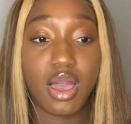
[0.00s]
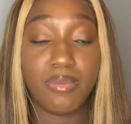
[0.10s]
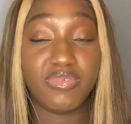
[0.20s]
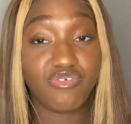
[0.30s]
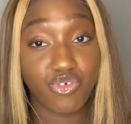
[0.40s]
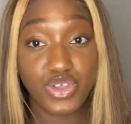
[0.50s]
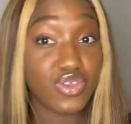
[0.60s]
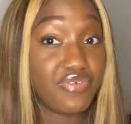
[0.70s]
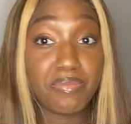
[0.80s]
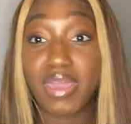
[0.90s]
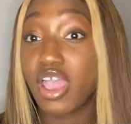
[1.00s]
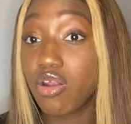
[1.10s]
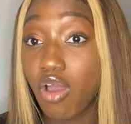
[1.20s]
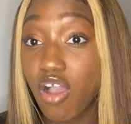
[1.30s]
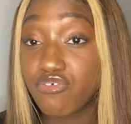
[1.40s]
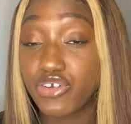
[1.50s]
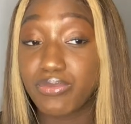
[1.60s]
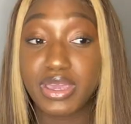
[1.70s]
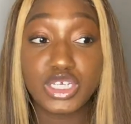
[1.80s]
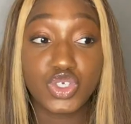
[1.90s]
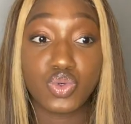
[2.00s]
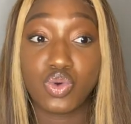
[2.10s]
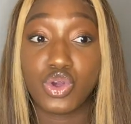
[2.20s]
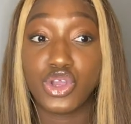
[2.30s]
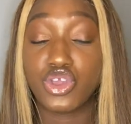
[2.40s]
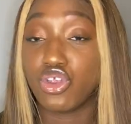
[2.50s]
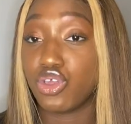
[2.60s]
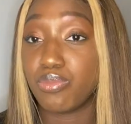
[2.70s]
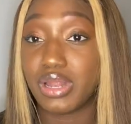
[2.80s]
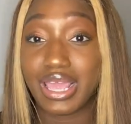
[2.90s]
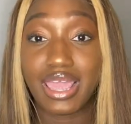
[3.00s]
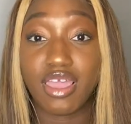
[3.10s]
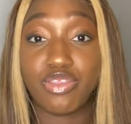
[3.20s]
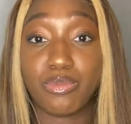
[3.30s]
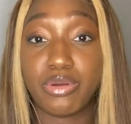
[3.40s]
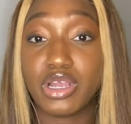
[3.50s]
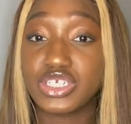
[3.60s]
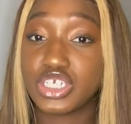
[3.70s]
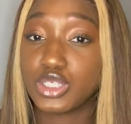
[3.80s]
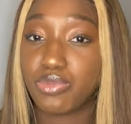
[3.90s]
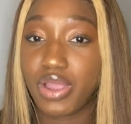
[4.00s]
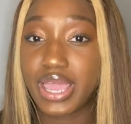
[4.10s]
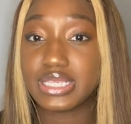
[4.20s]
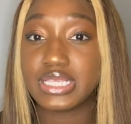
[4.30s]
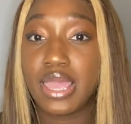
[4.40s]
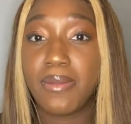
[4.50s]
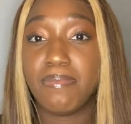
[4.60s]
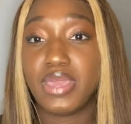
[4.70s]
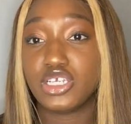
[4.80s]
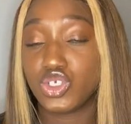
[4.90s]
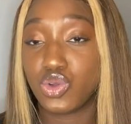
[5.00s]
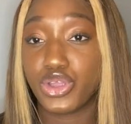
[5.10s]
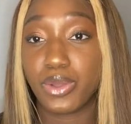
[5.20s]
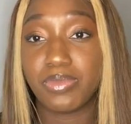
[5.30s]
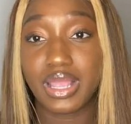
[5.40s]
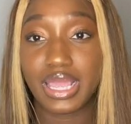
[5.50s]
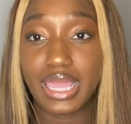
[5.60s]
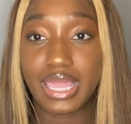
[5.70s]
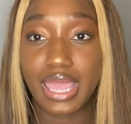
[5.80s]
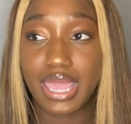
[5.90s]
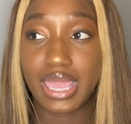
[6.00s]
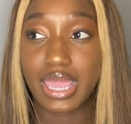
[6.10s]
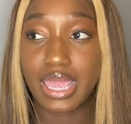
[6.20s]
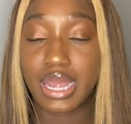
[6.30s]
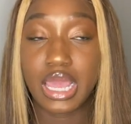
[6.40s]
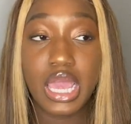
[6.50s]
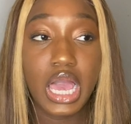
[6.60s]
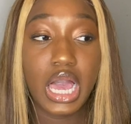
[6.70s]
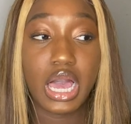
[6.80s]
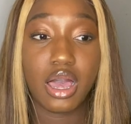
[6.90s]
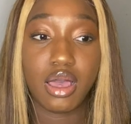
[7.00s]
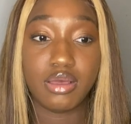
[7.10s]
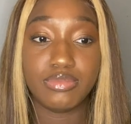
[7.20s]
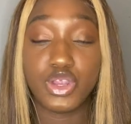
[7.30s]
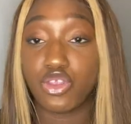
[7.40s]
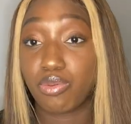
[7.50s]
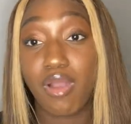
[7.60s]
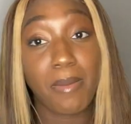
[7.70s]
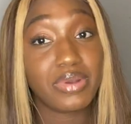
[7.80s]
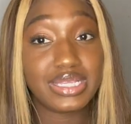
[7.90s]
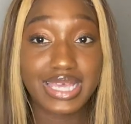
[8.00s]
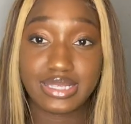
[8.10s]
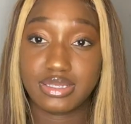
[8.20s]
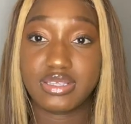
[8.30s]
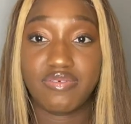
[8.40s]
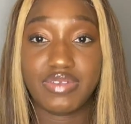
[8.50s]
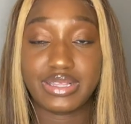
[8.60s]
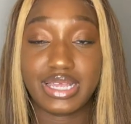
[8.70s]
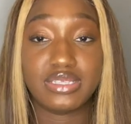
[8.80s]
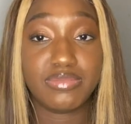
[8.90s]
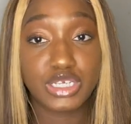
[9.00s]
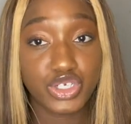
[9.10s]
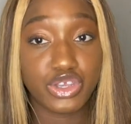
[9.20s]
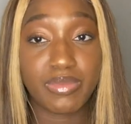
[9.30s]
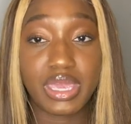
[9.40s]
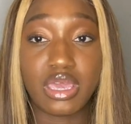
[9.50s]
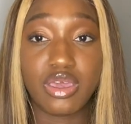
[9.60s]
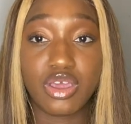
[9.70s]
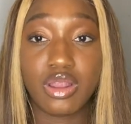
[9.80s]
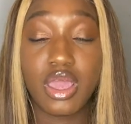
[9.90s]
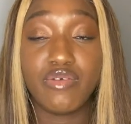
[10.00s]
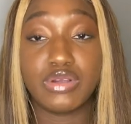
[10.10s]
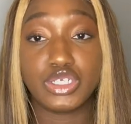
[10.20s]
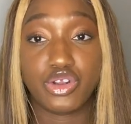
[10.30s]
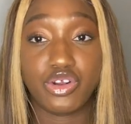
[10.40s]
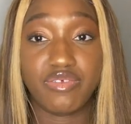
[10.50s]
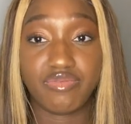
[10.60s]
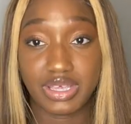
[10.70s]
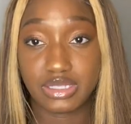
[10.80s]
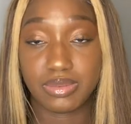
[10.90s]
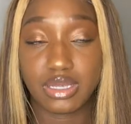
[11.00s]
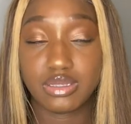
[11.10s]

Before you even make an offer, make sure, you know, you're plugging in the purchase price, make sure you're plugging in, you know, the property tax and stuff like that to make sure you're making a good return on investment.